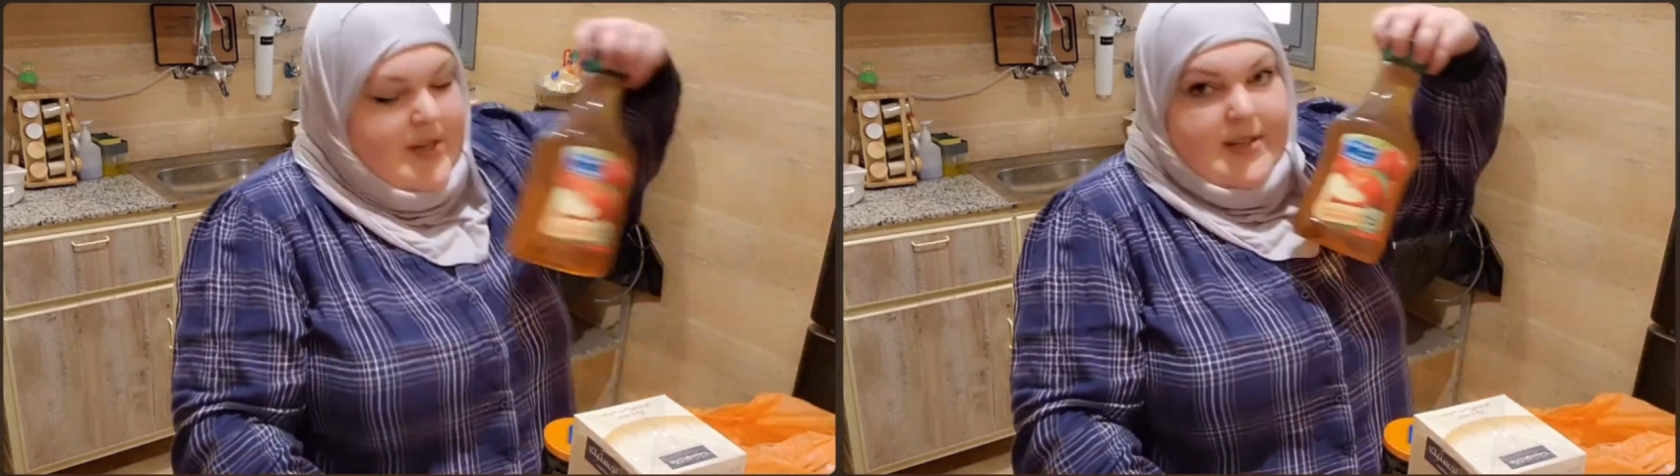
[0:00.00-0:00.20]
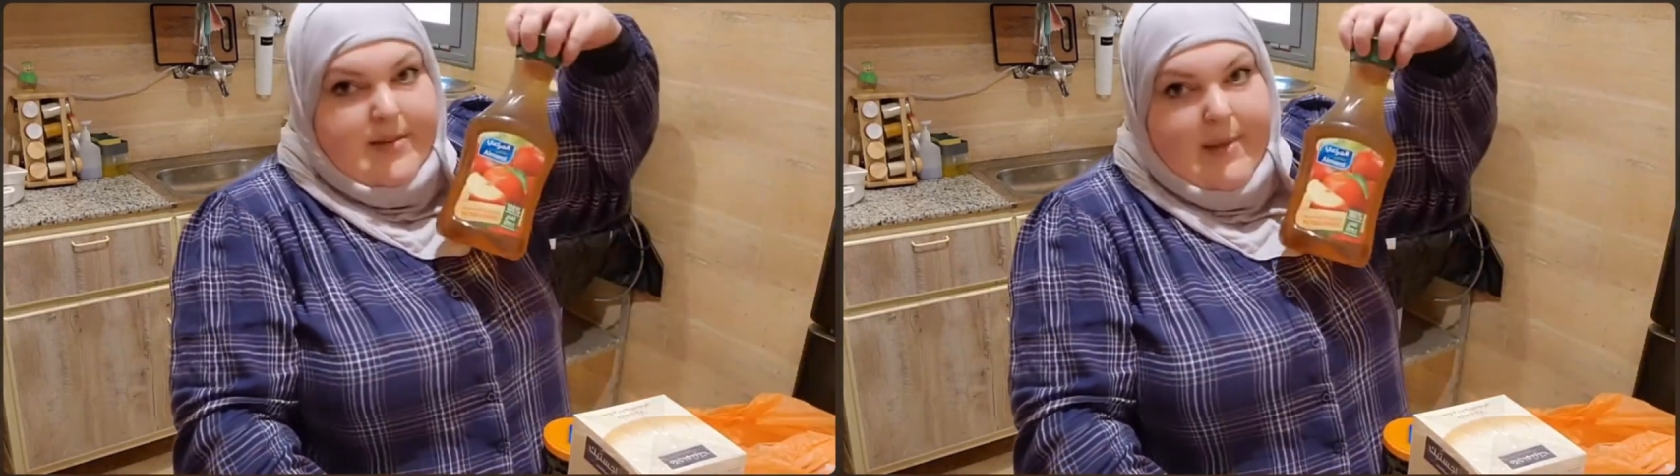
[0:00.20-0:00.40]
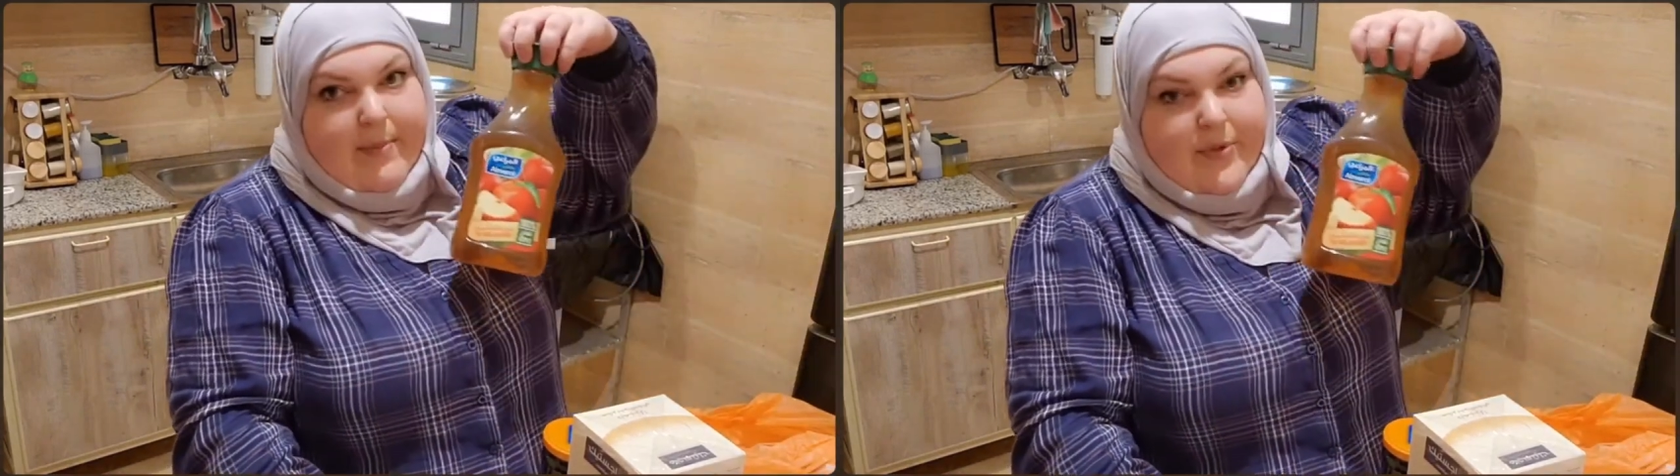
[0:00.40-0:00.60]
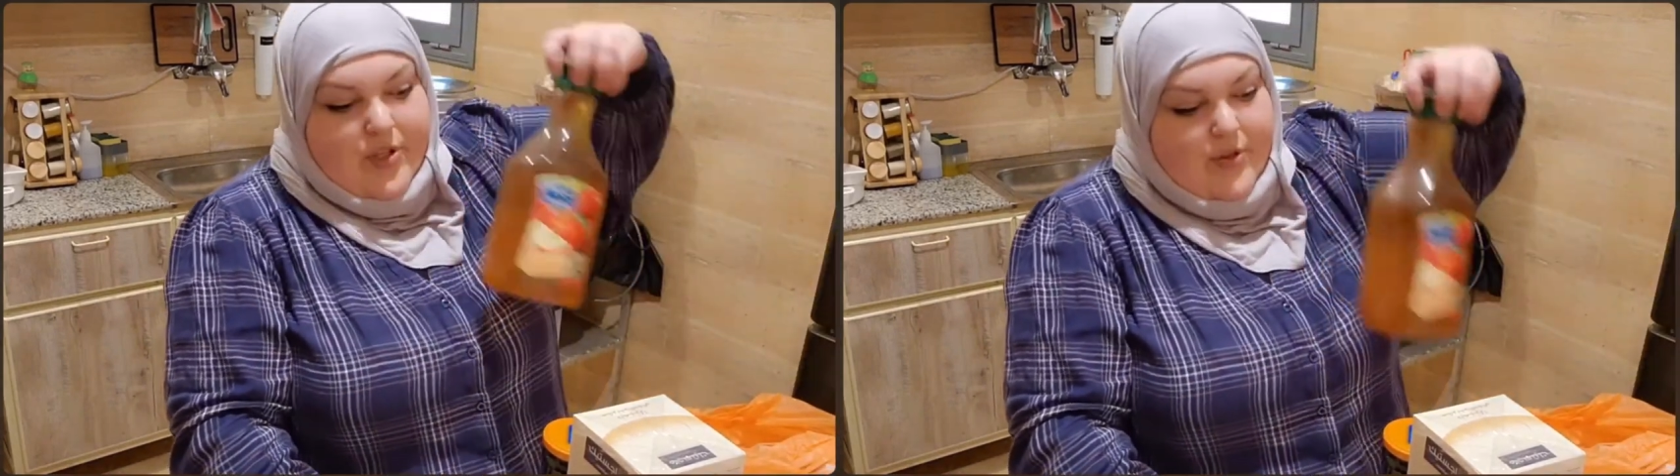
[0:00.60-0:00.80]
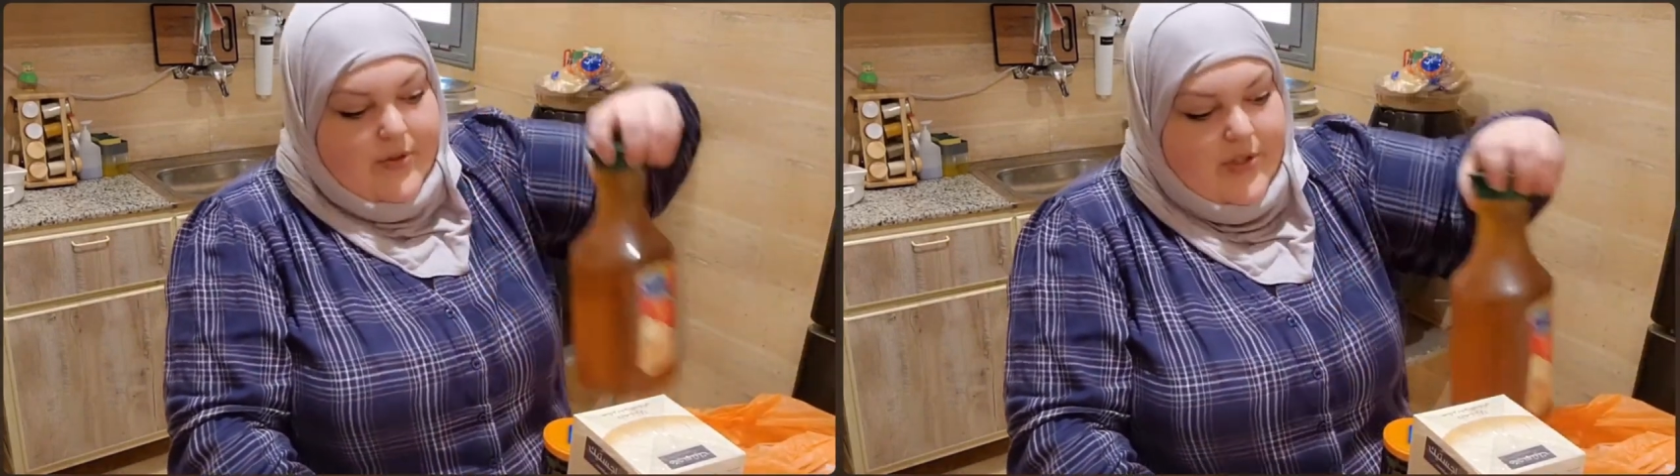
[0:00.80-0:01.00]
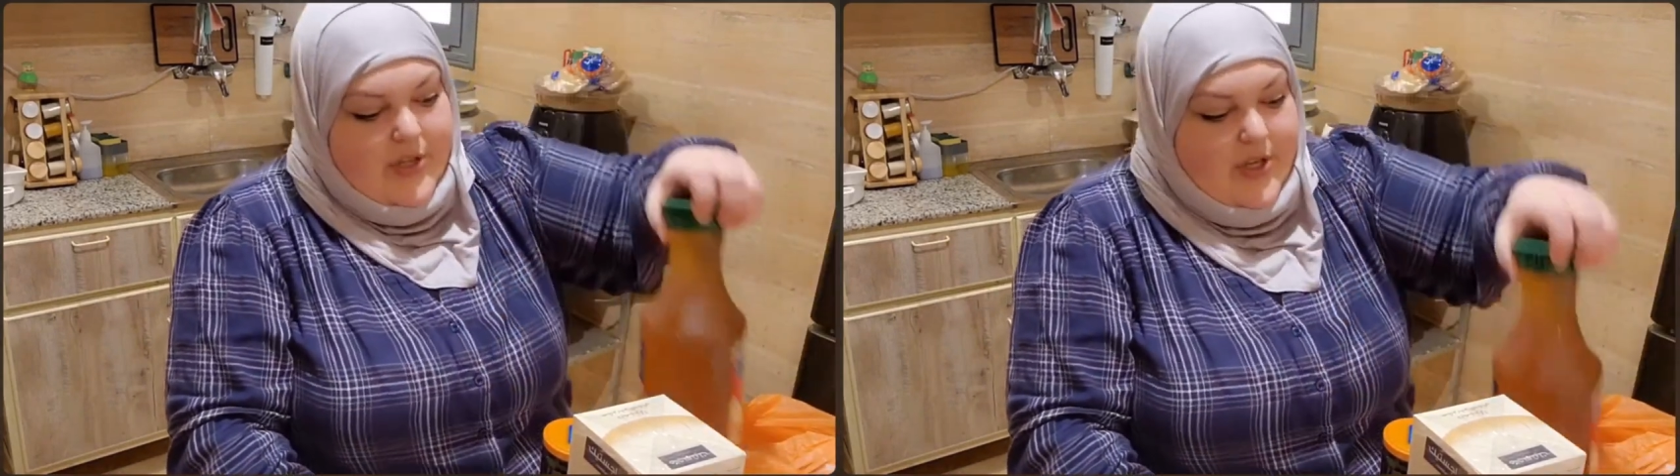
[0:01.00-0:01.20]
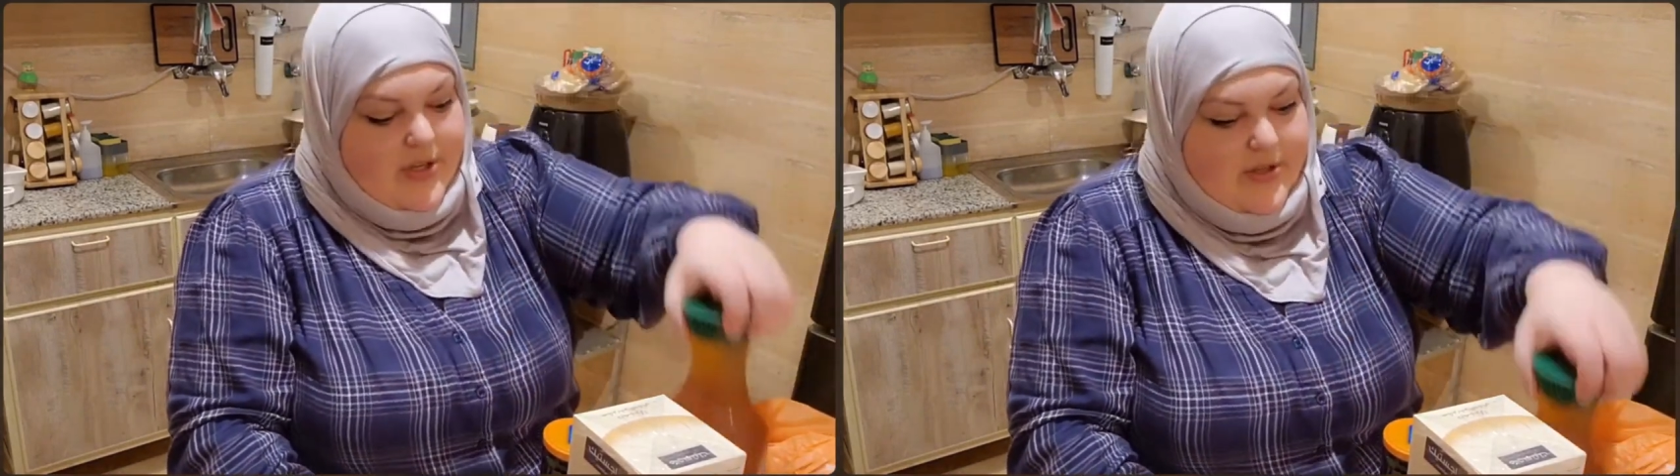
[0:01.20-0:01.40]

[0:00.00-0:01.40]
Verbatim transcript: Some apple juice.